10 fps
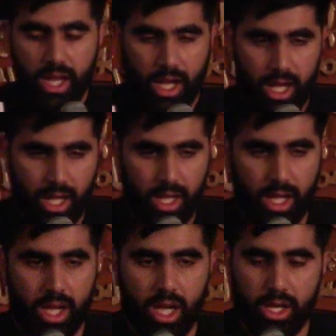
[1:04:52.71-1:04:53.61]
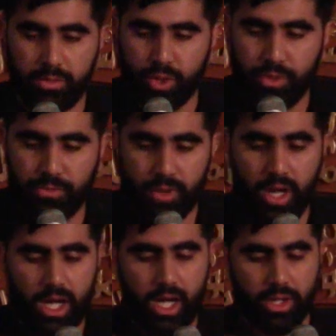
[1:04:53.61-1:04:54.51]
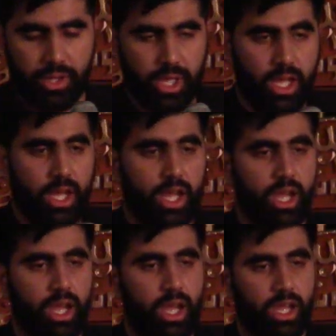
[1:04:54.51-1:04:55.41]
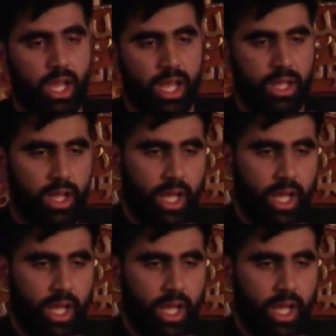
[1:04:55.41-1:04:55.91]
Abu Fadil,